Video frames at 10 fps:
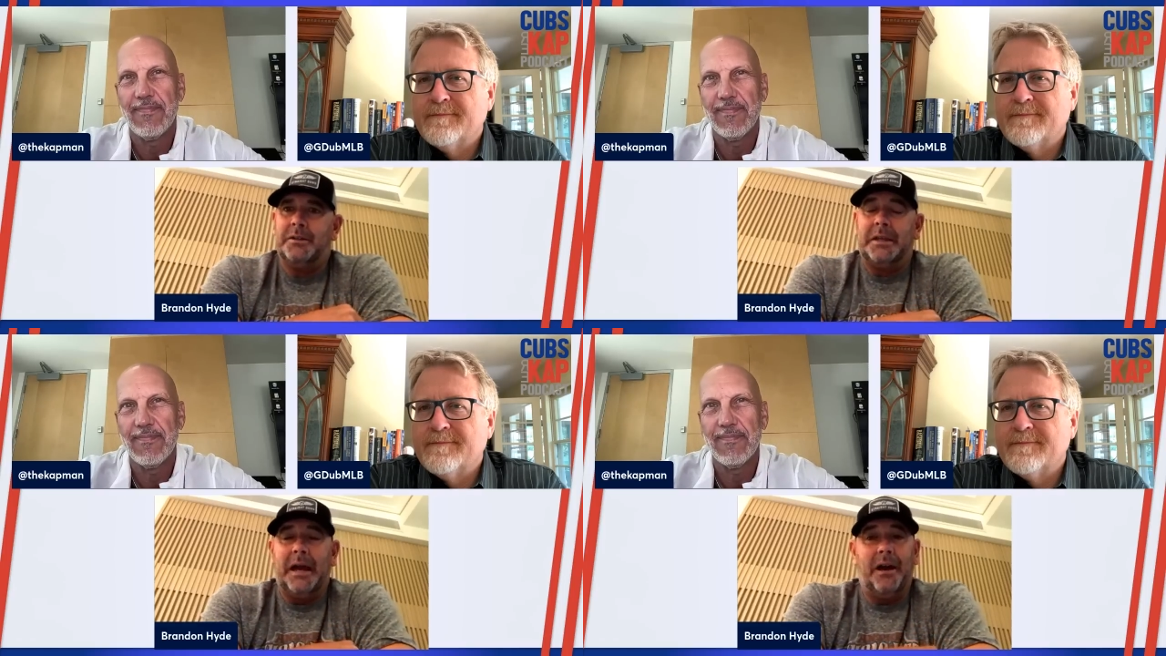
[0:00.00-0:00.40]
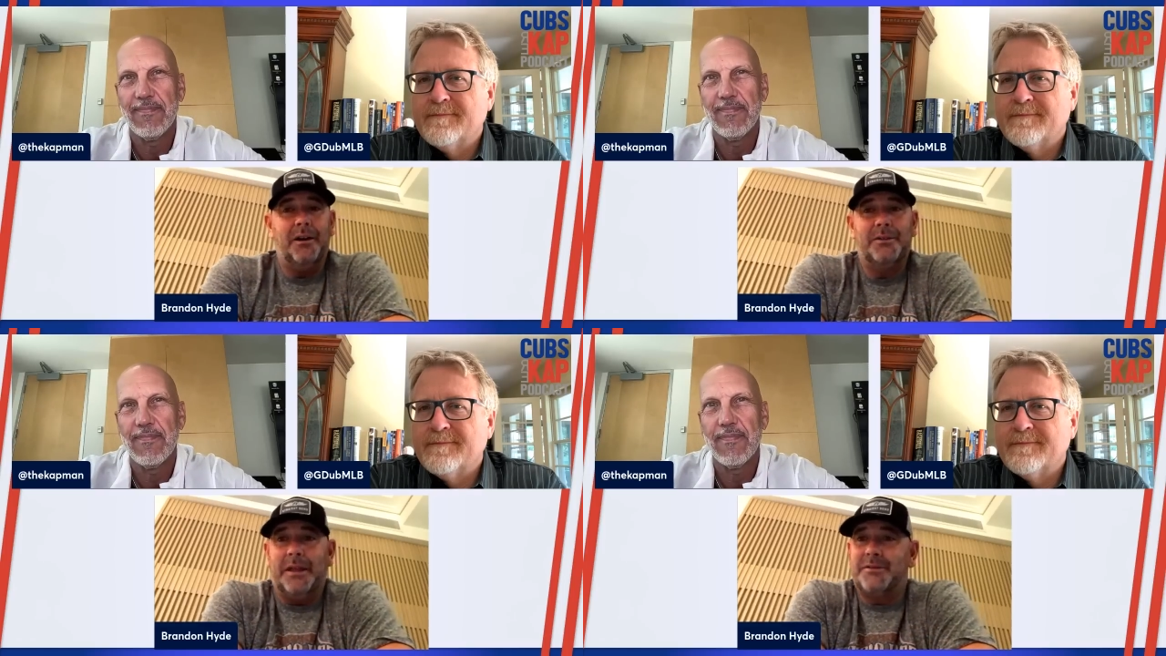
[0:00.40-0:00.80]
Speaker 1: Yeah,
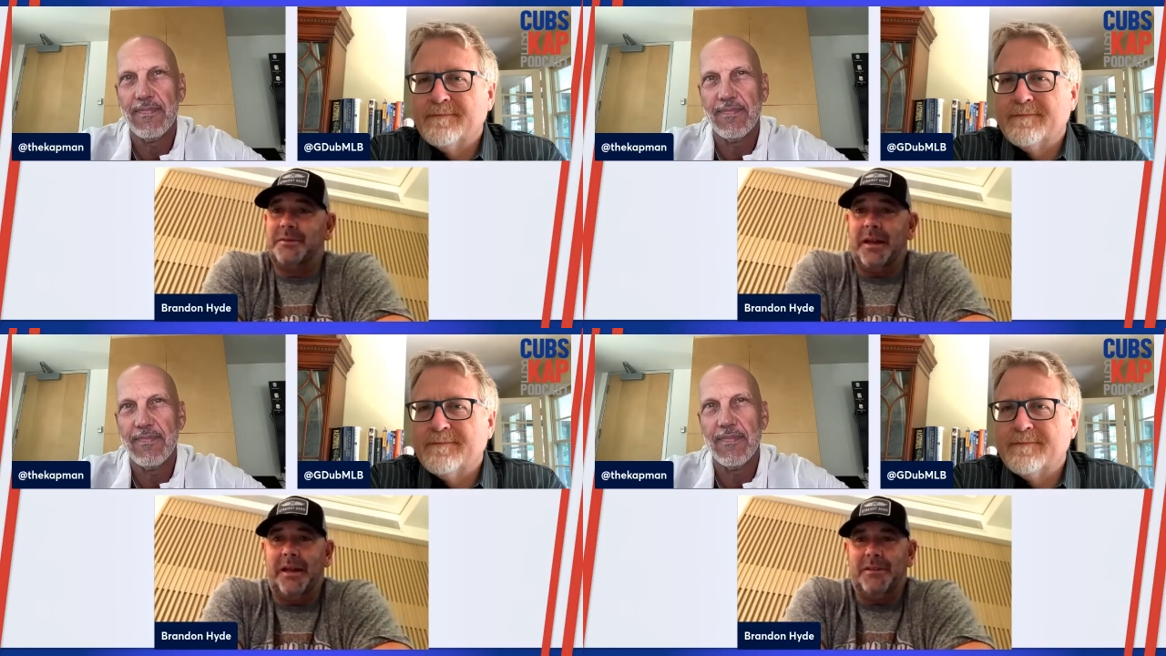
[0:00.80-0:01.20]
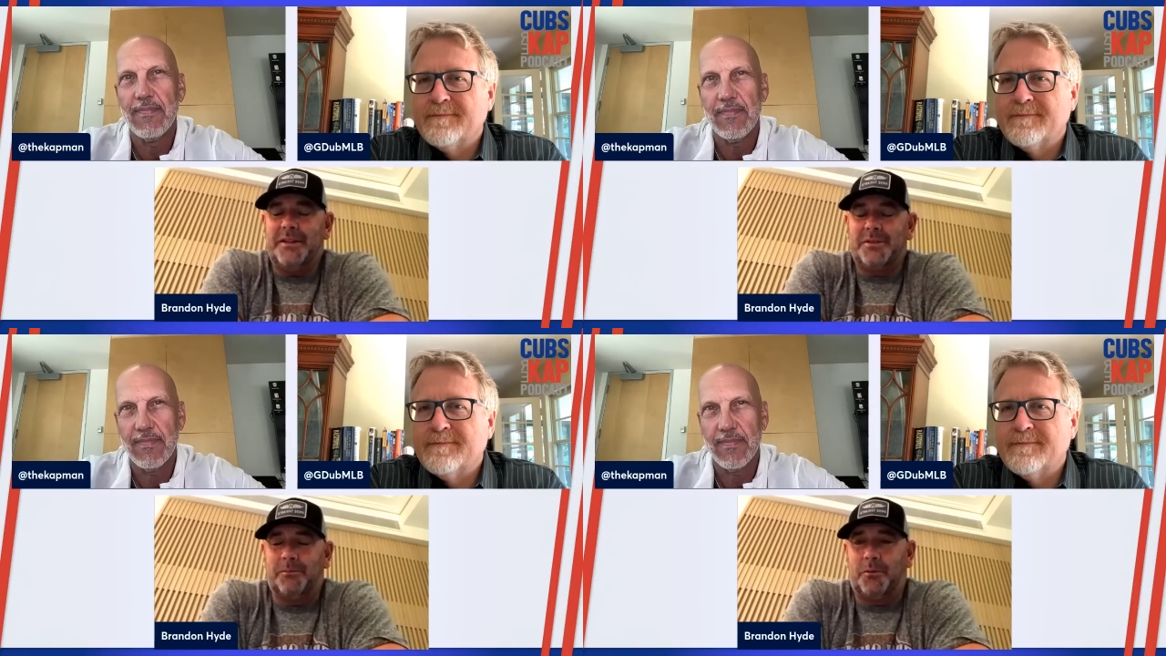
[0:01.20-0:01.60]
that, that
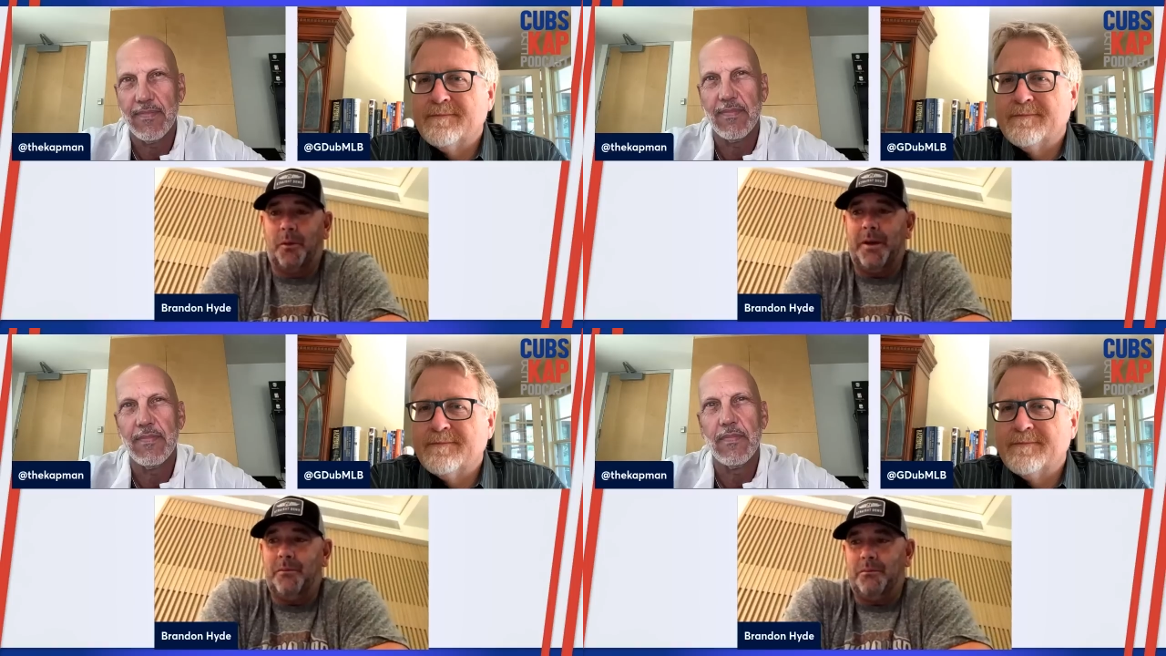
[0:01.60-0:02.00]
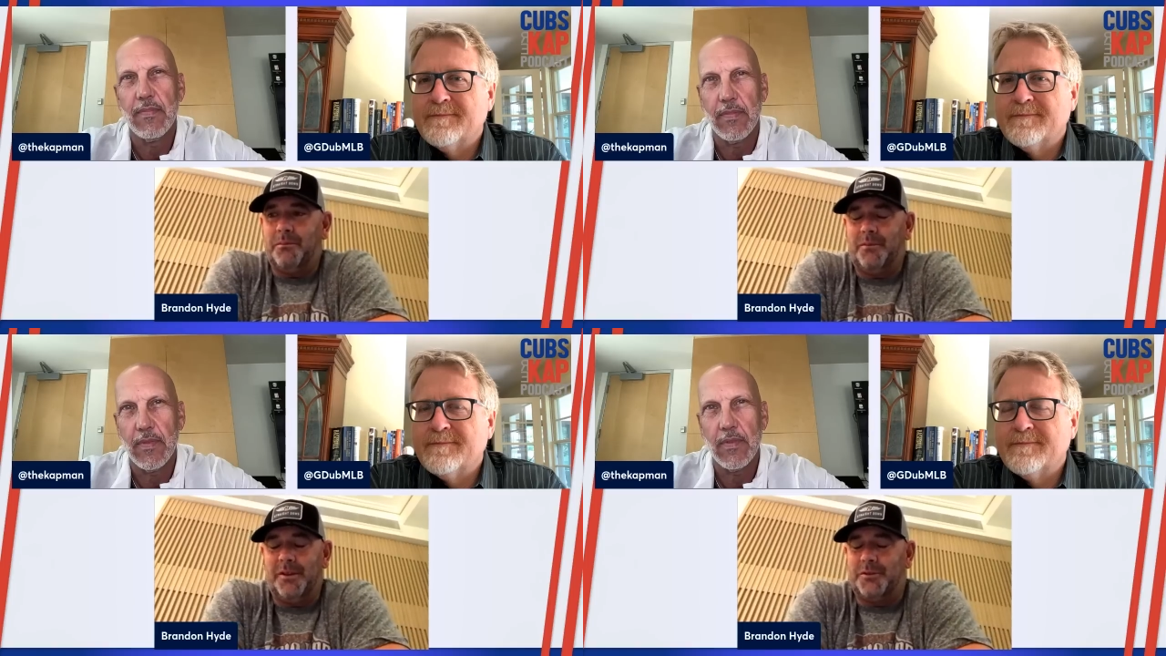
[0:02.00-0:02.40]
that's a great
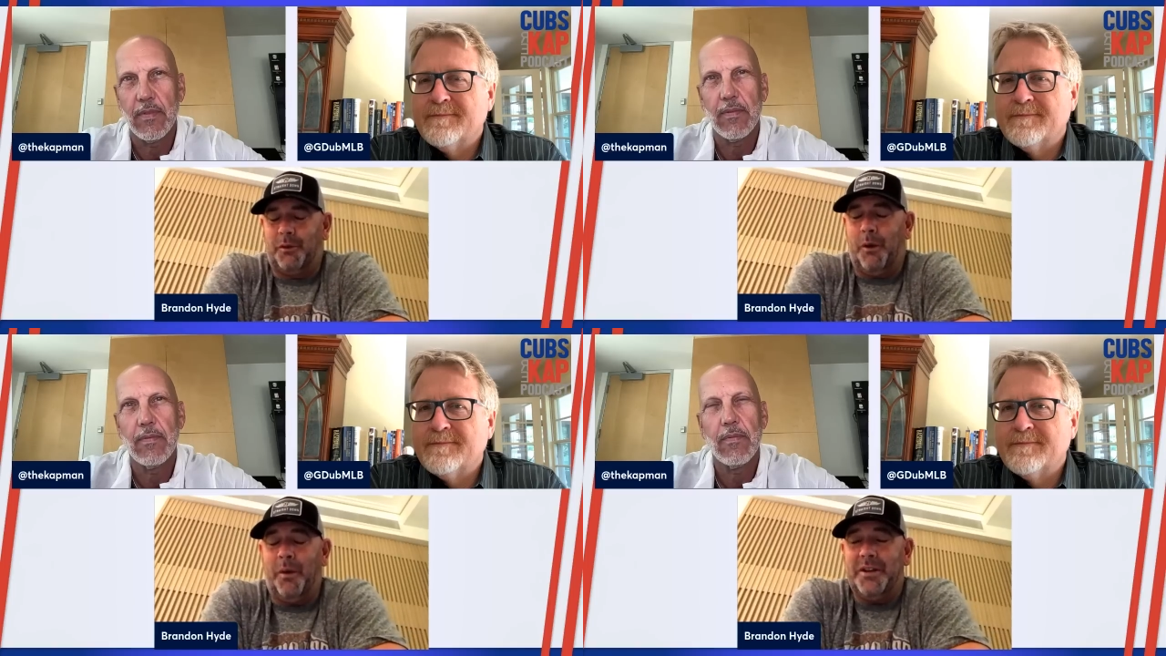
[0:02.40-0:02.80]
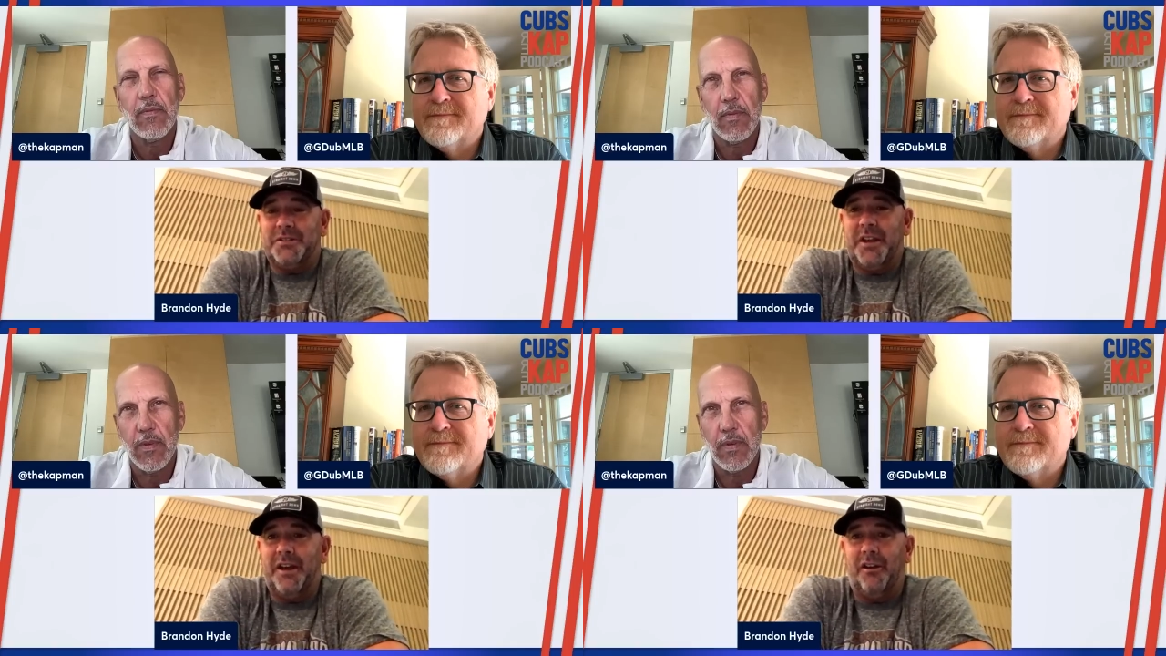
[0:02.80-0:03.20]
that's a great way to
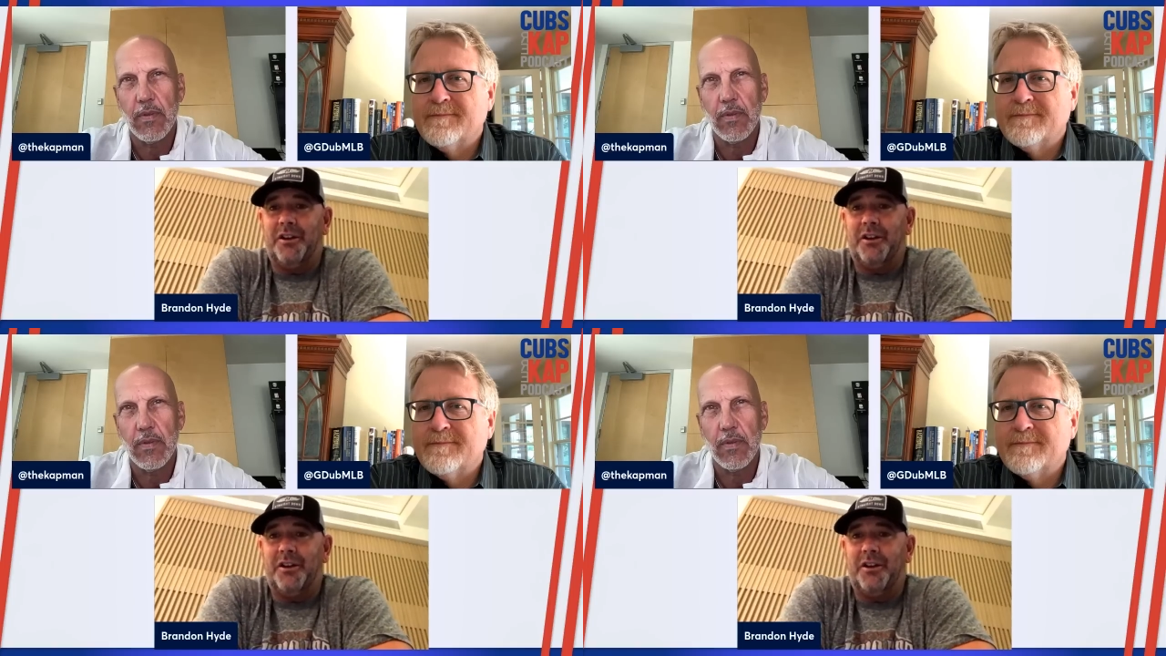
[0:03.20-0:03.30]
say it.